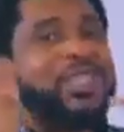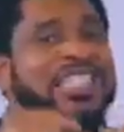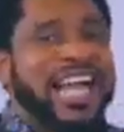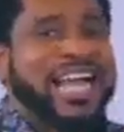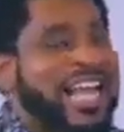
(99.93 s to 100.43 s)
with
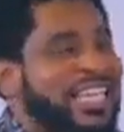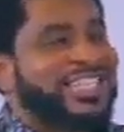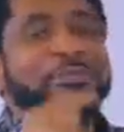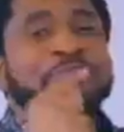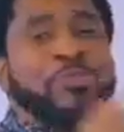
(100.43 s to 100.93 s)
their
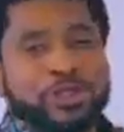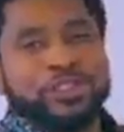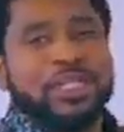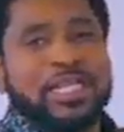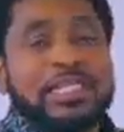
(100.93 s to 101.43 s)
ex
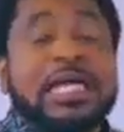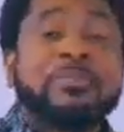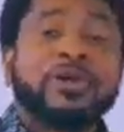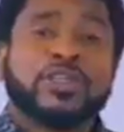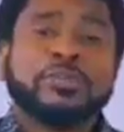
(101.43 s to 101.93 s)
emotionally,
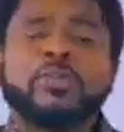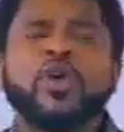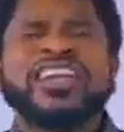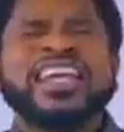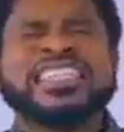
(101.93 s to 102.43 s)
because
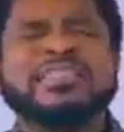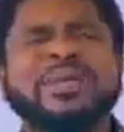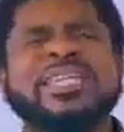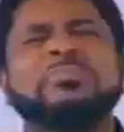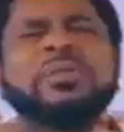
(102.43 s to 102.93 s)
people
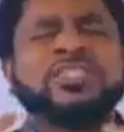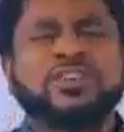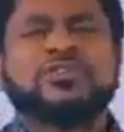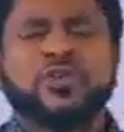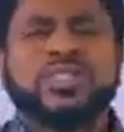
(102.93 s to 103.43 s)
underestimate the place
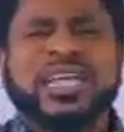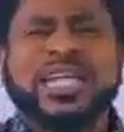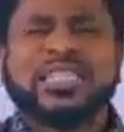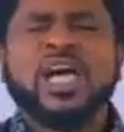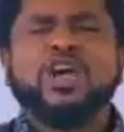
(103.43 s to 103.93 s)
of soul
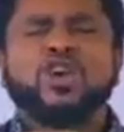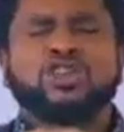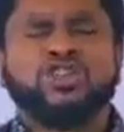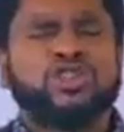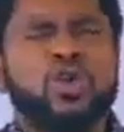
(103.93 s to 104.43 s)
ties. Your
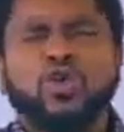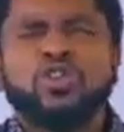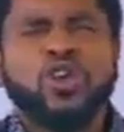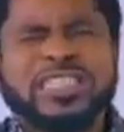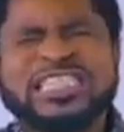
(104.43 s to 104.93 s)
soul
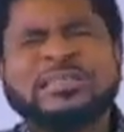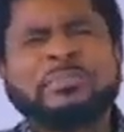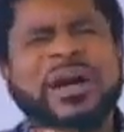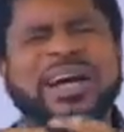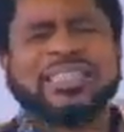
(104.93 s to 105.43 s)
doesn't
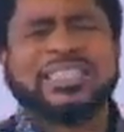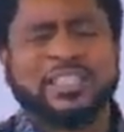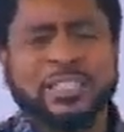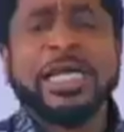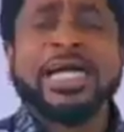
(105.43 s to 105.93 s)
depart easily.